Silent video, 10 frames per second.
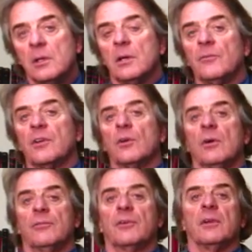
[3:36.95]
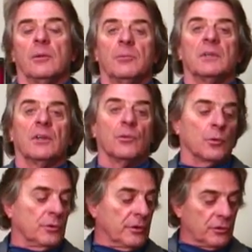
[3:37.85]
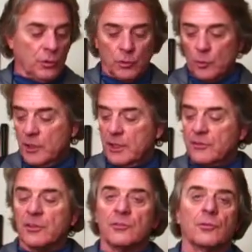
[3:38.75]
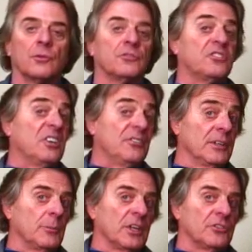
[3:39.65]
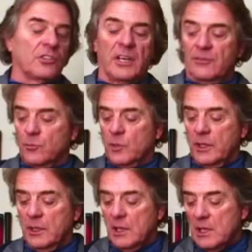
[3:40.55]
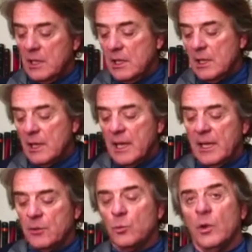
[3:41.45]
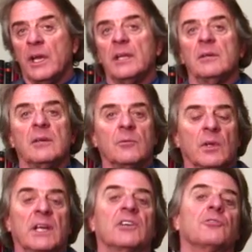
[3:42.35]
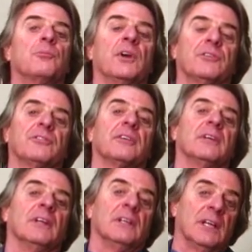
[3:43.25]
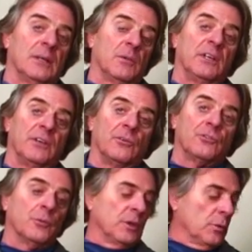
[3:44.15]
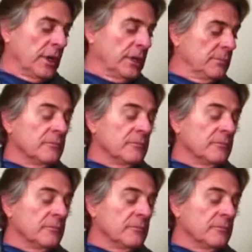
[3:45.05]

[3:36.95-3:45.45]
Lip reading: of the golf club. In other words, total weight as controlled chiefly by shaft weight, head weight expressed a lot by either swing weight